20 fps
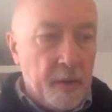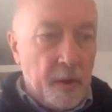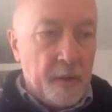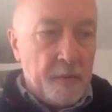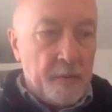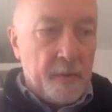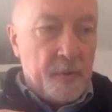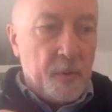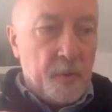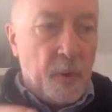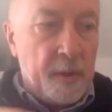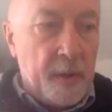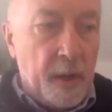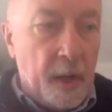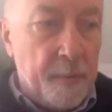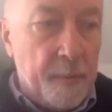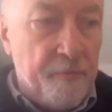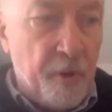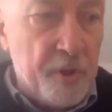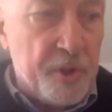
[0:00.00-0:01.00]
so
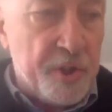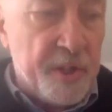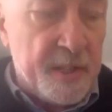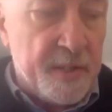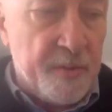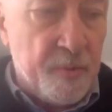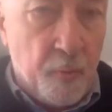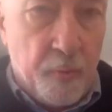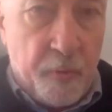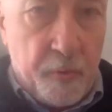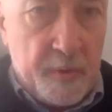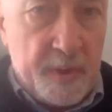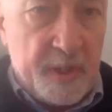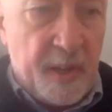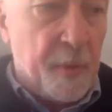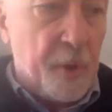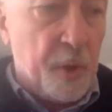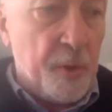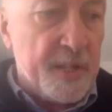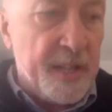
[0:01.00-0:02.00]
I'll approach this with
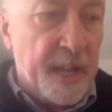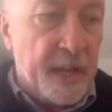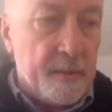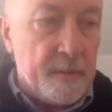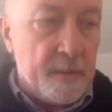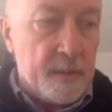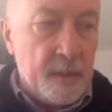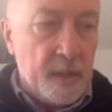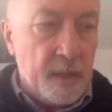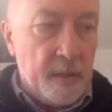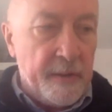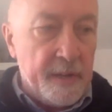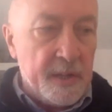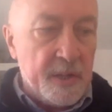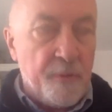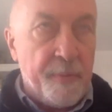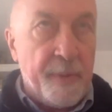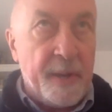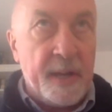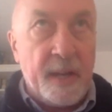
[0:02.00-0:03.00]
something you said,
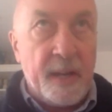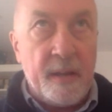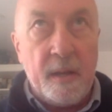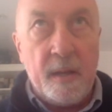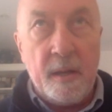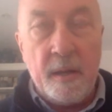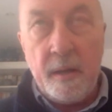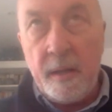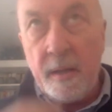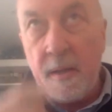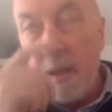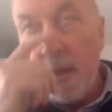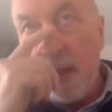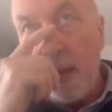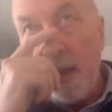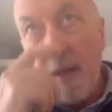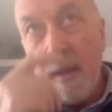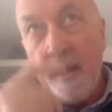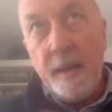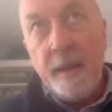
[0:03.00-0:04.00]
Lorenzo, about
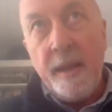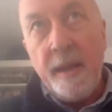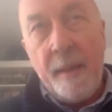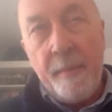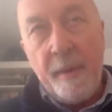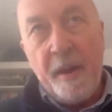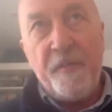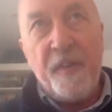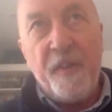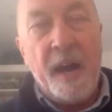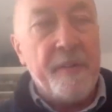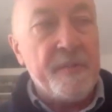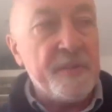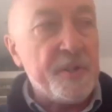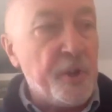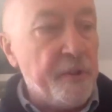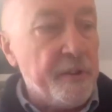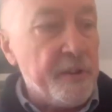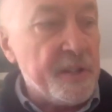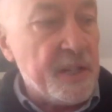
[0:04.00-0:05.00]
MI5
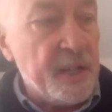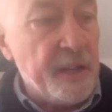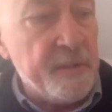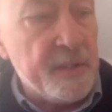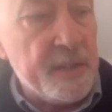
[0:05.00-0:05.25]
security service